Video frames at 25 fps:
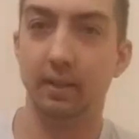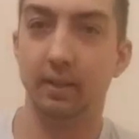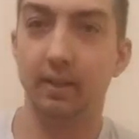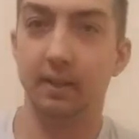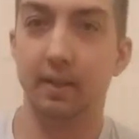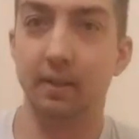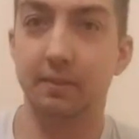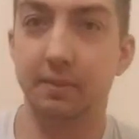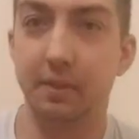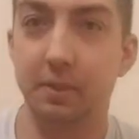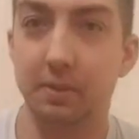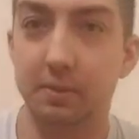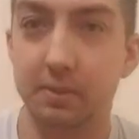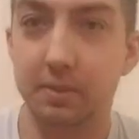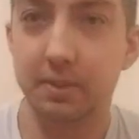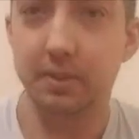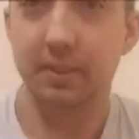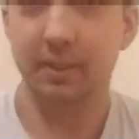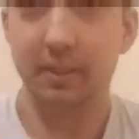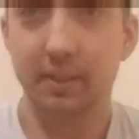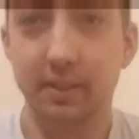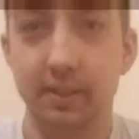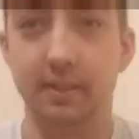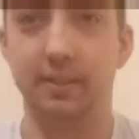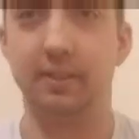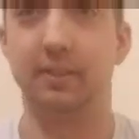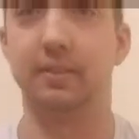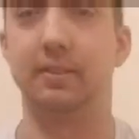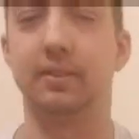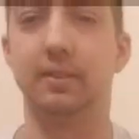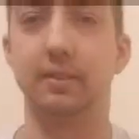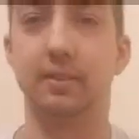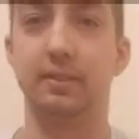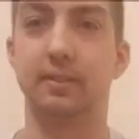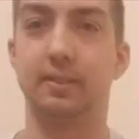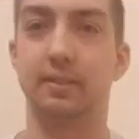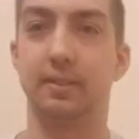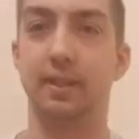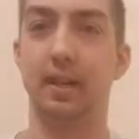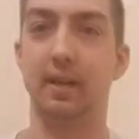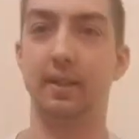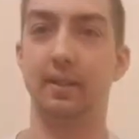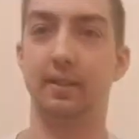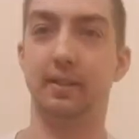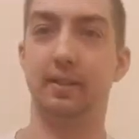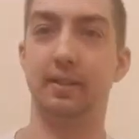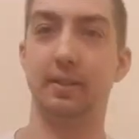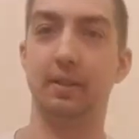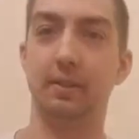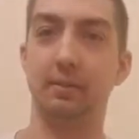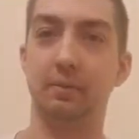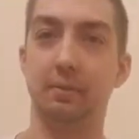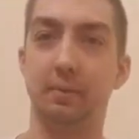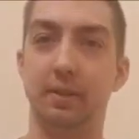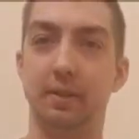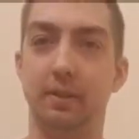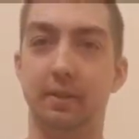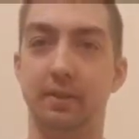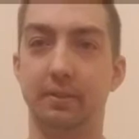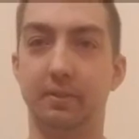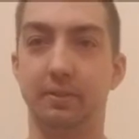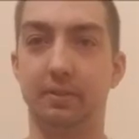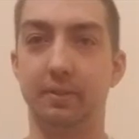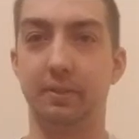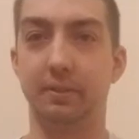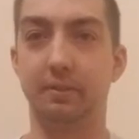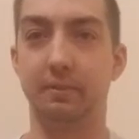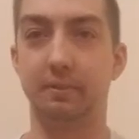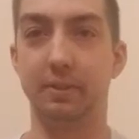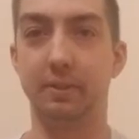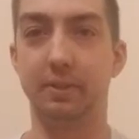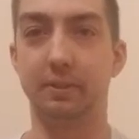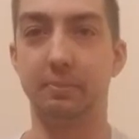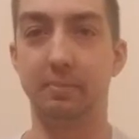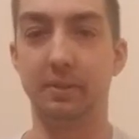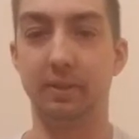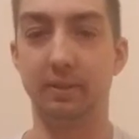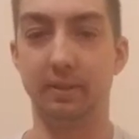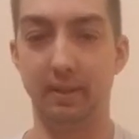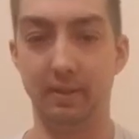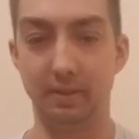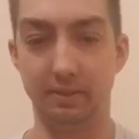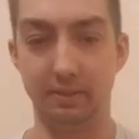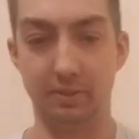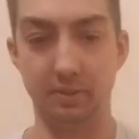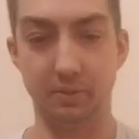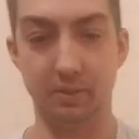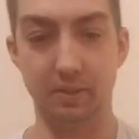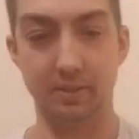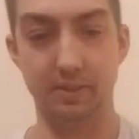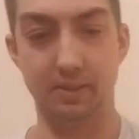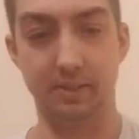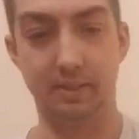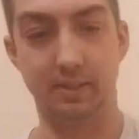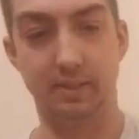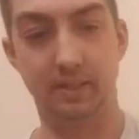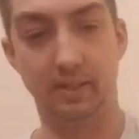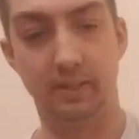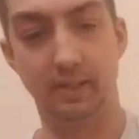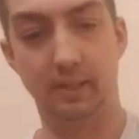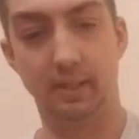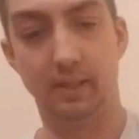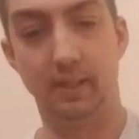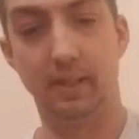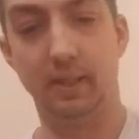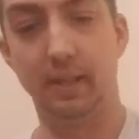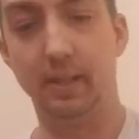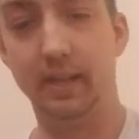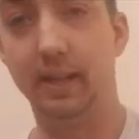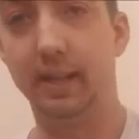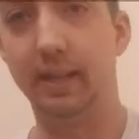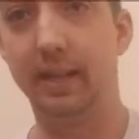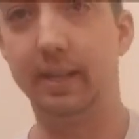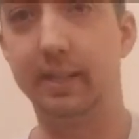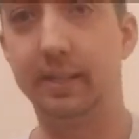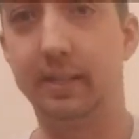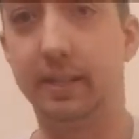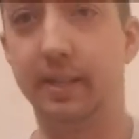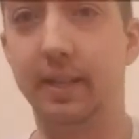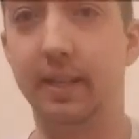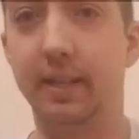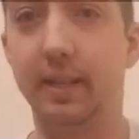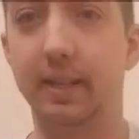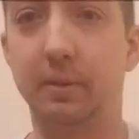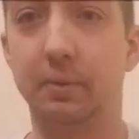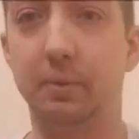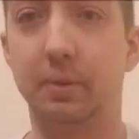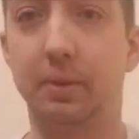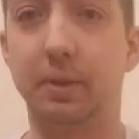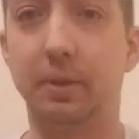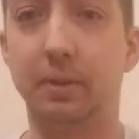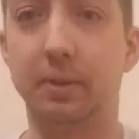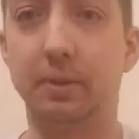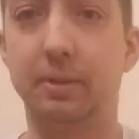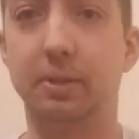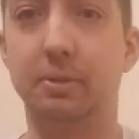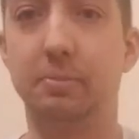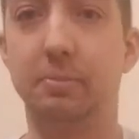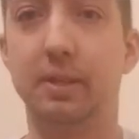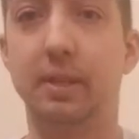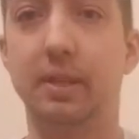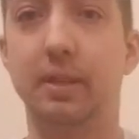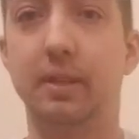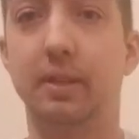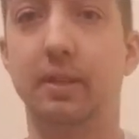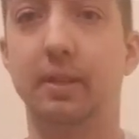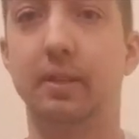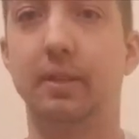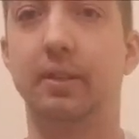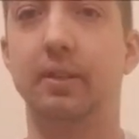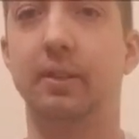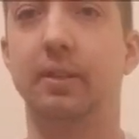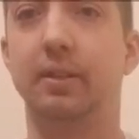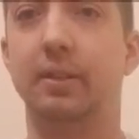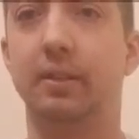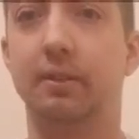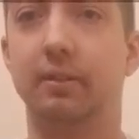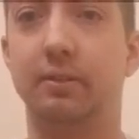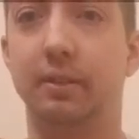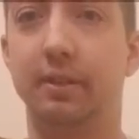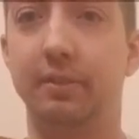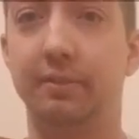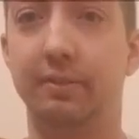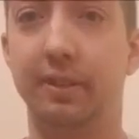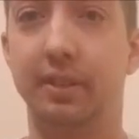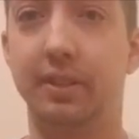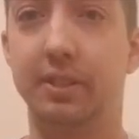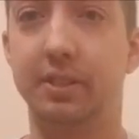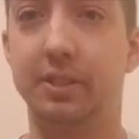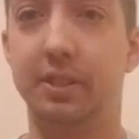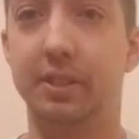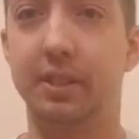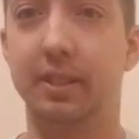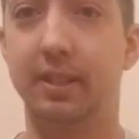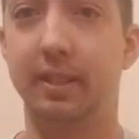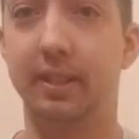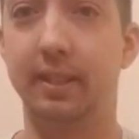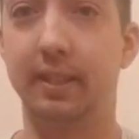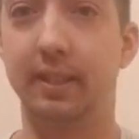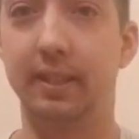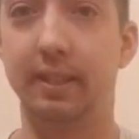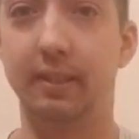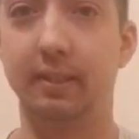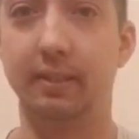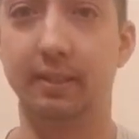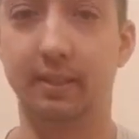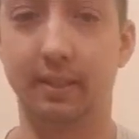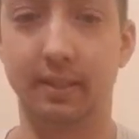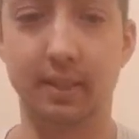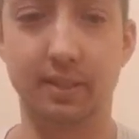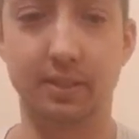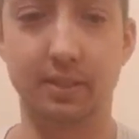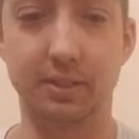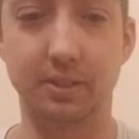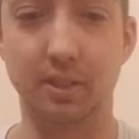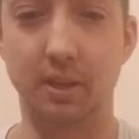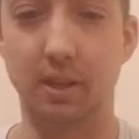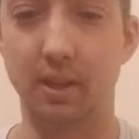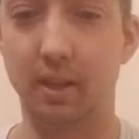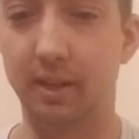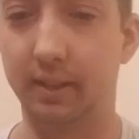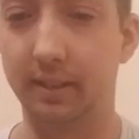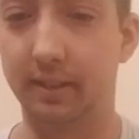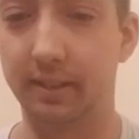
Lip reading: Hey folks, Tyler here with Richmere Outdoors, and today we're going to be refinishing a gun stock.